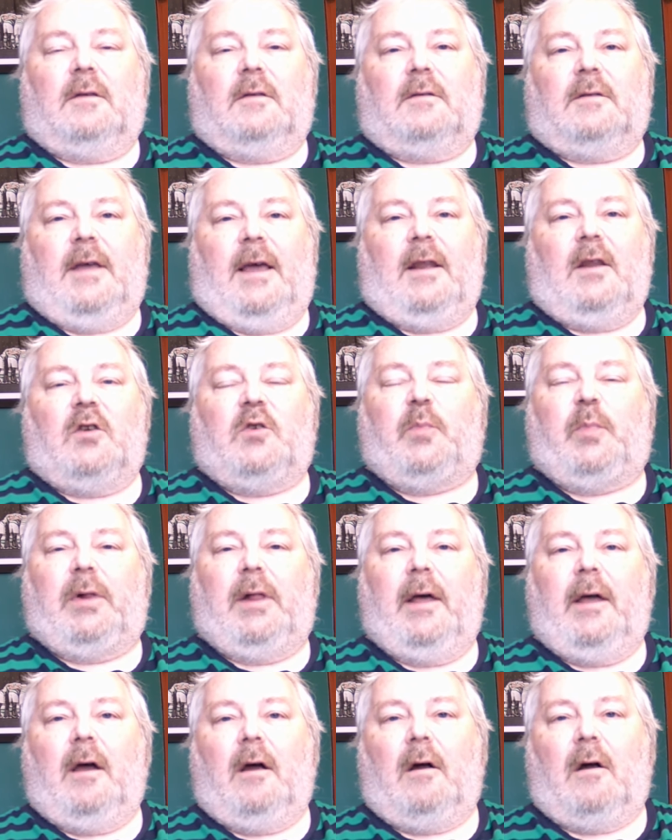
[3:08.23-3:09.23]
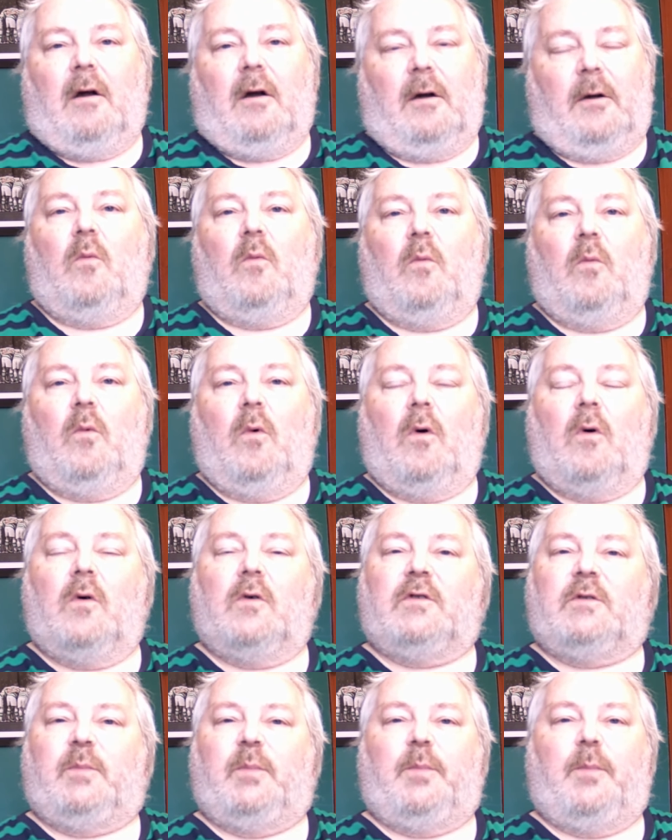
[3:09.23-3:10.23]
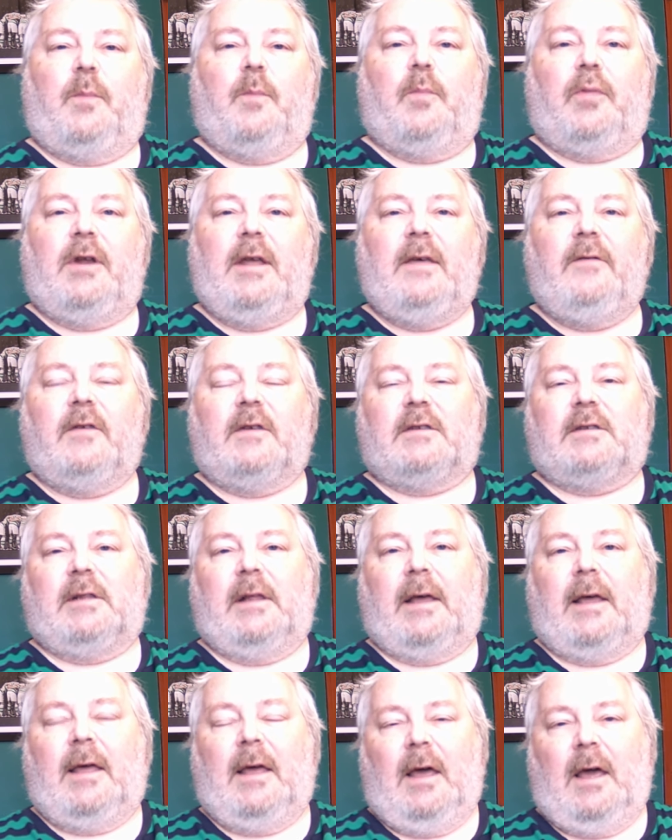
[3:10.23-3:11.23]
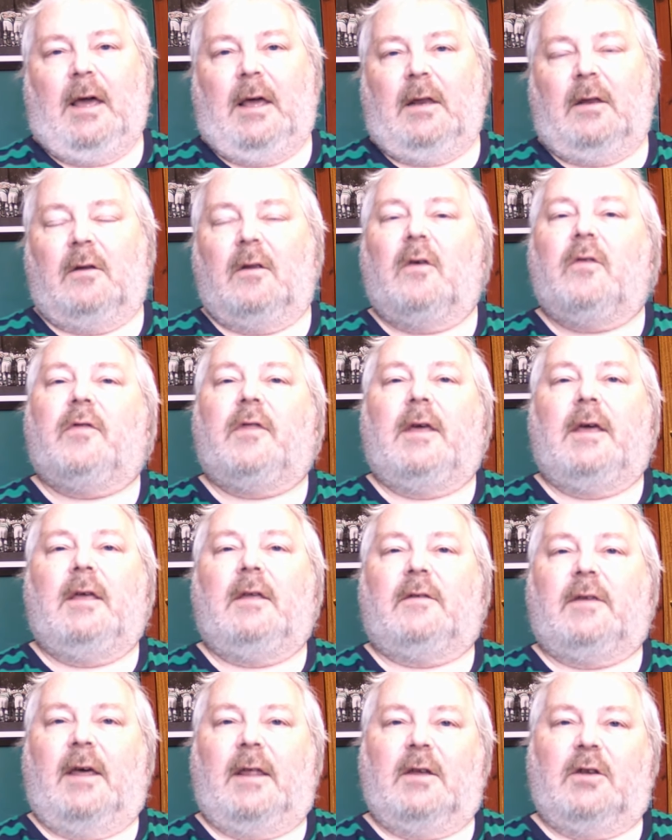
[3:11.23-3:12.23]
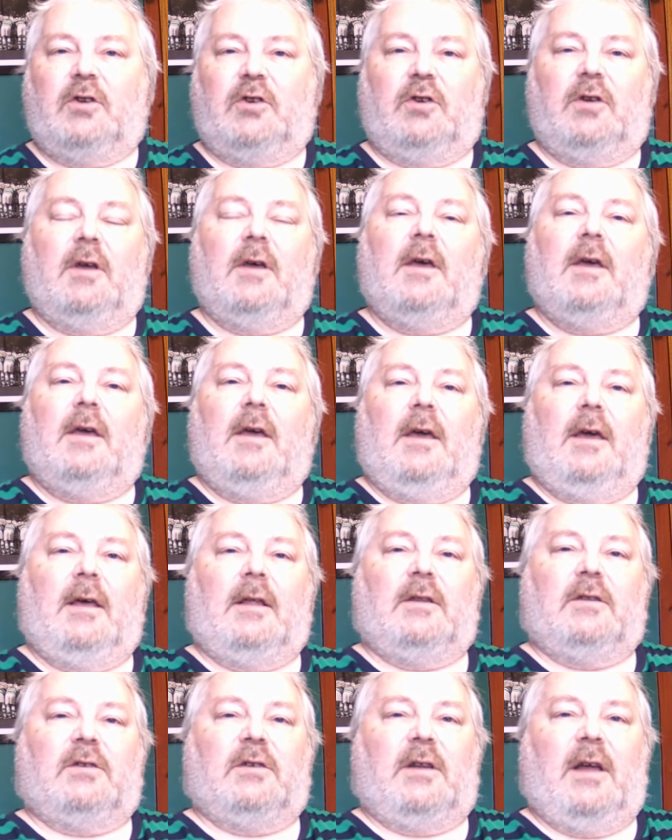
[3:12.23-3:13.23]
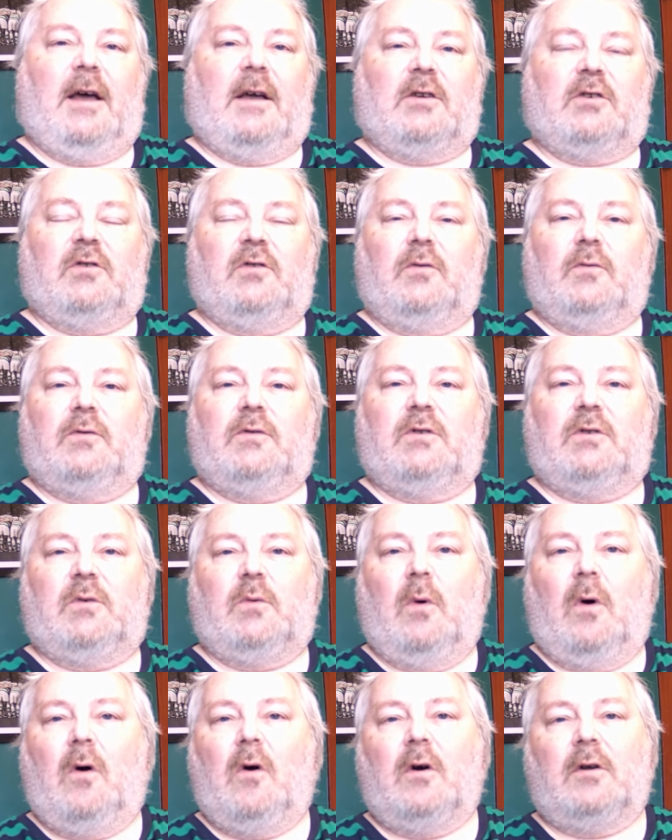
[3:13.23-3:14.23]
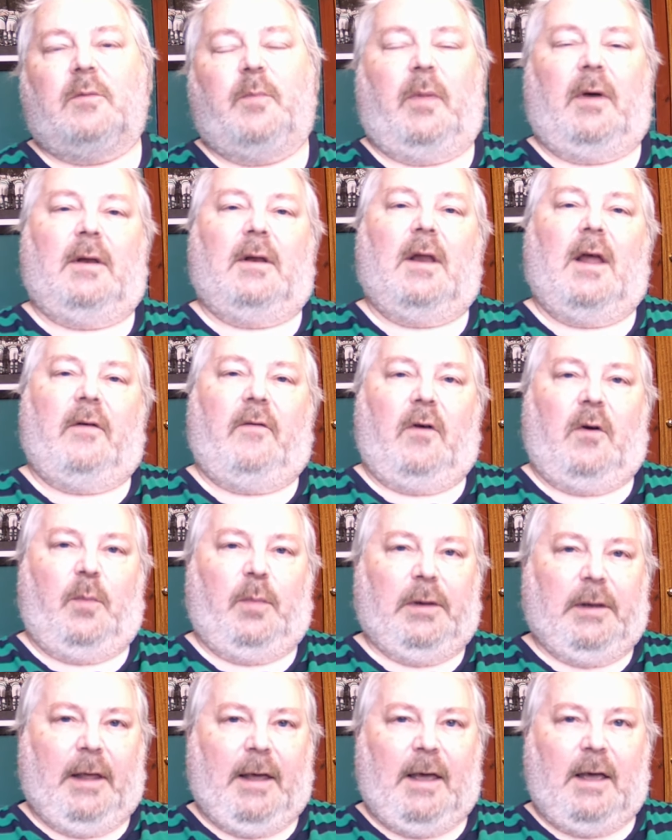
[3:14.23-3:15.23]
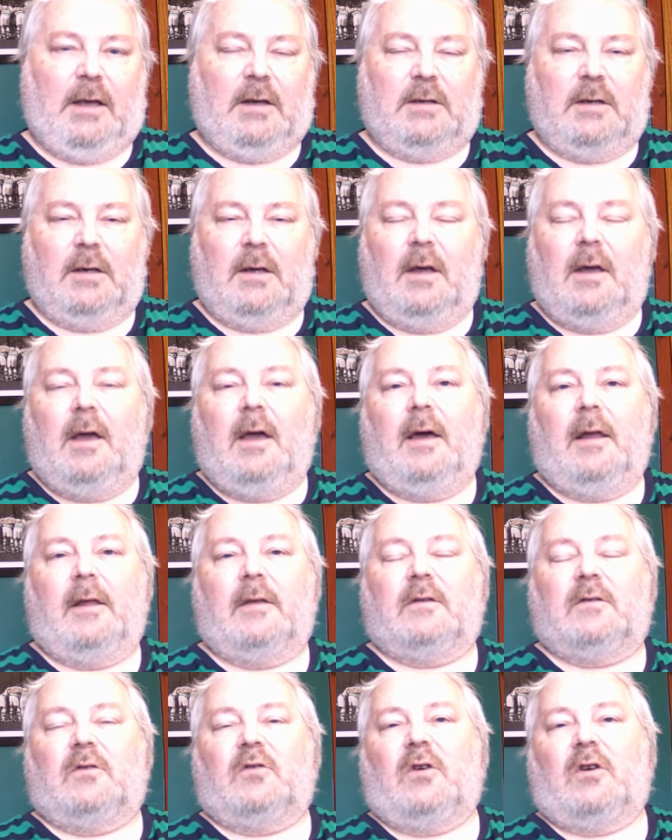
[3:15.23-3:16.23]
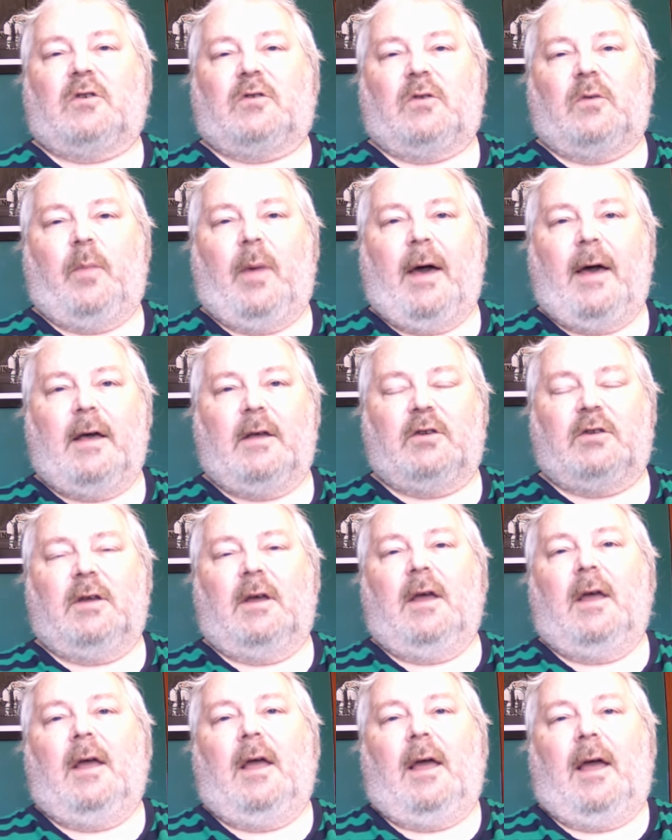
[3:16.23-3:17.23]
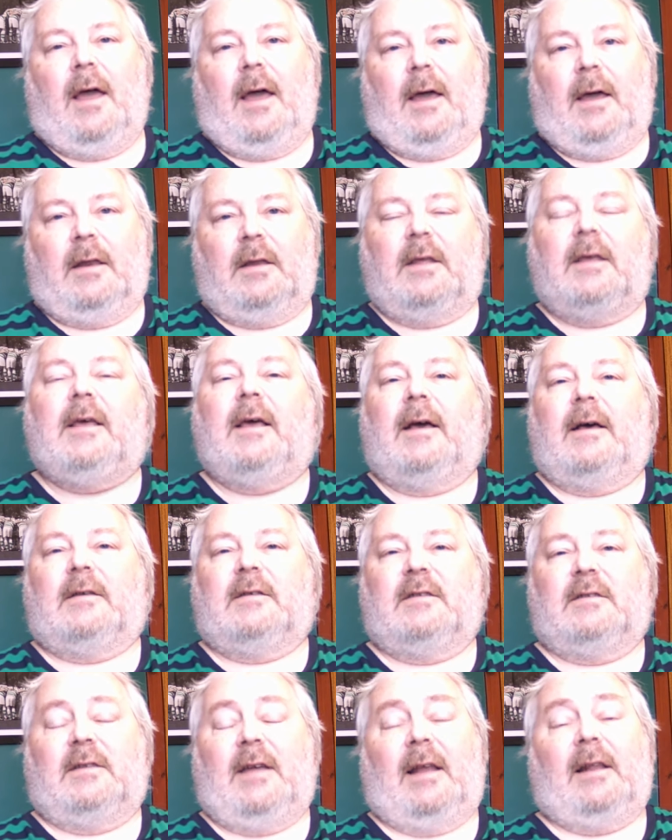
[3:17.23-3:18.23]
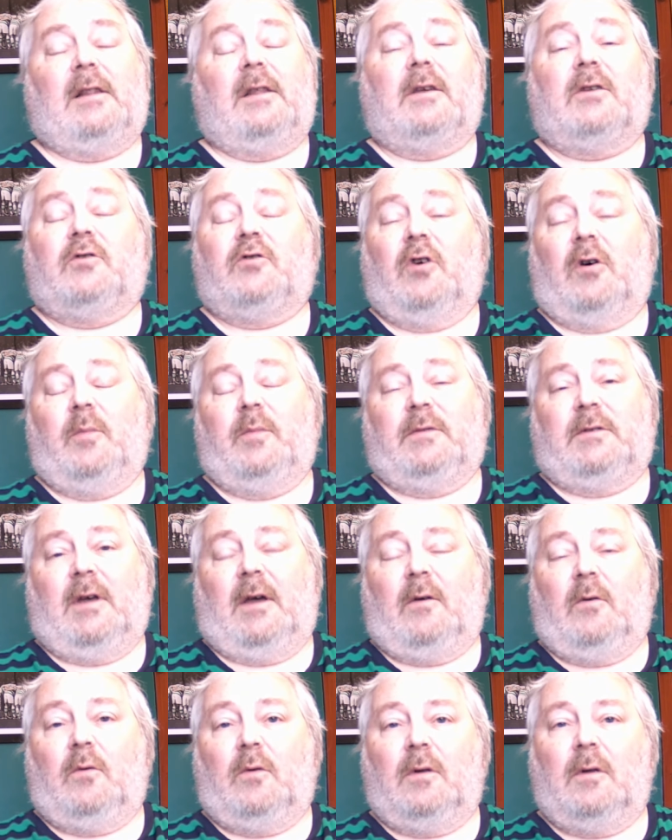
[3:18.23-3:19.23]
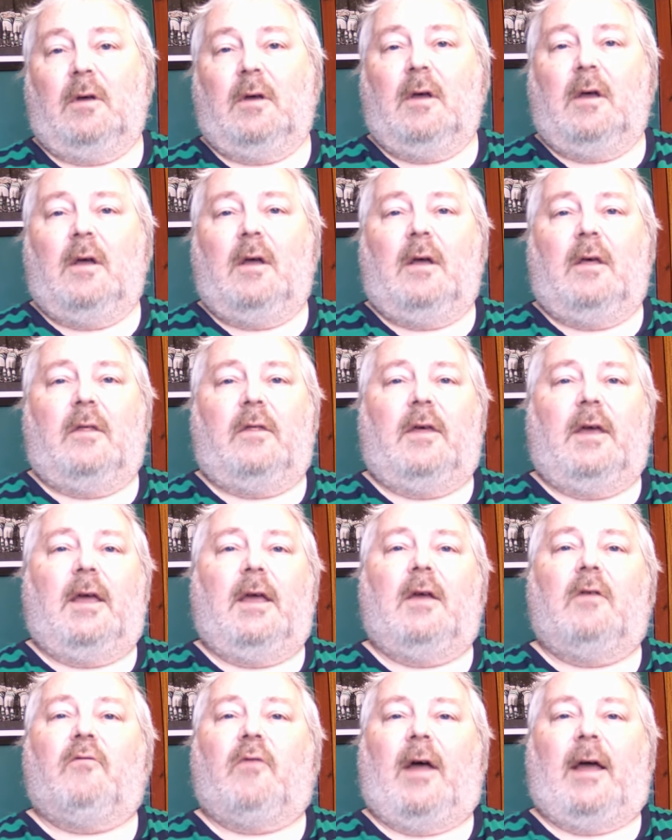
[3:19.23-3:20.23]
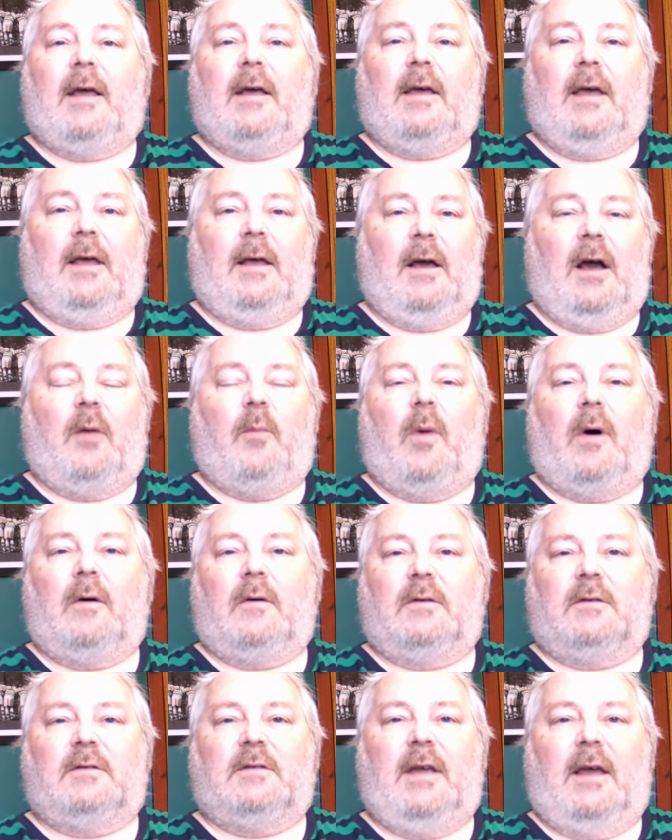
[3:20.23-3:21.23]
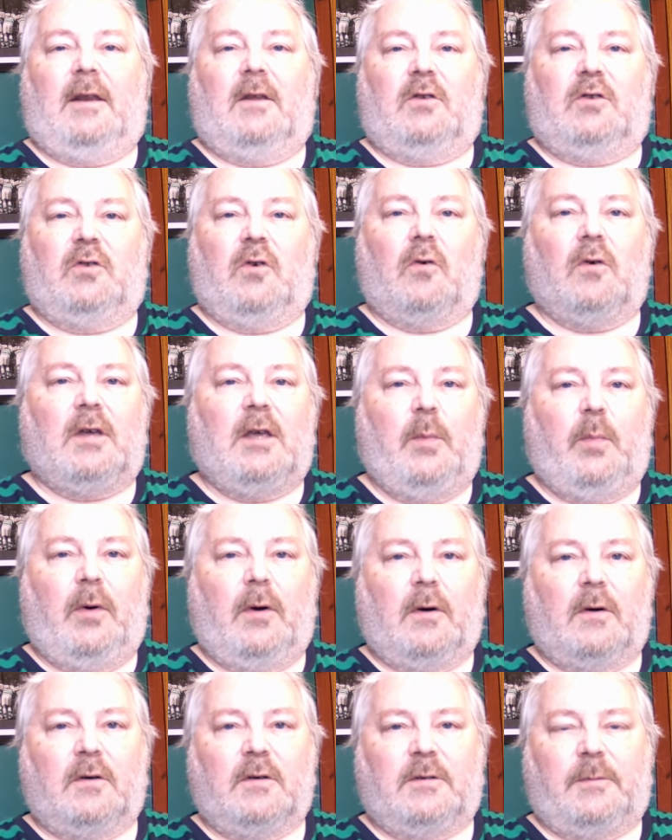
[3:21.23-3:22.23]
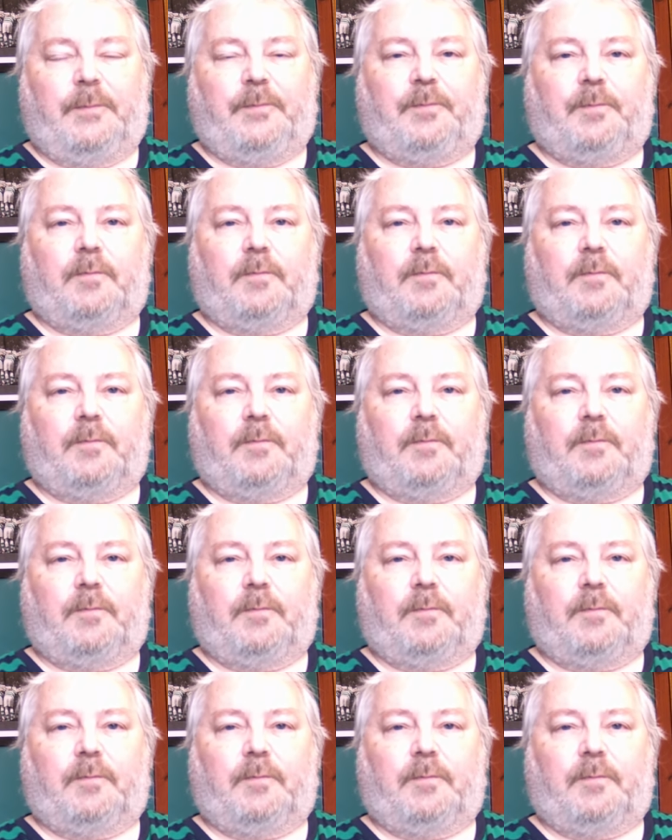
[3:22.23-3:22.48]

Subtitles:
Danish player, was previously in the Danish international squad but never played an international match, and he has steadily dropped down the ranking amongst Danish goalkeepers